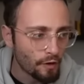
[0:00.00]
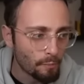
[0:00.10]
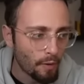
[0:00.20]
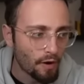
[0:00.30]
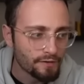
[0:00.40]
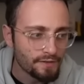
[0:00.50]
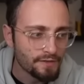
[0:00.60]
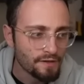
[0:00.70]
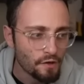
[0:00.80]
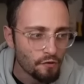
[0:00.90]

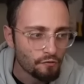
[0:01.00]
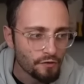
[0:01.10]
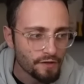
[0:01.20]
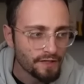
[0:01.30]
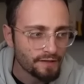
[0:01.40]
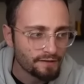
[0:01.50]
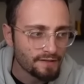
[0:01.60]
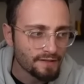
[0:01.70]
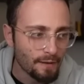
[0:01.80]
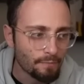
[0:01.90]
apart for the king to
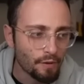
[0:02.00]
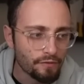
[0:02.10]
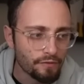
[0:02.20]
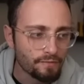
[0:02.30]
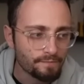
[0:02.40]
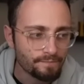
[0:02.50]
stop both.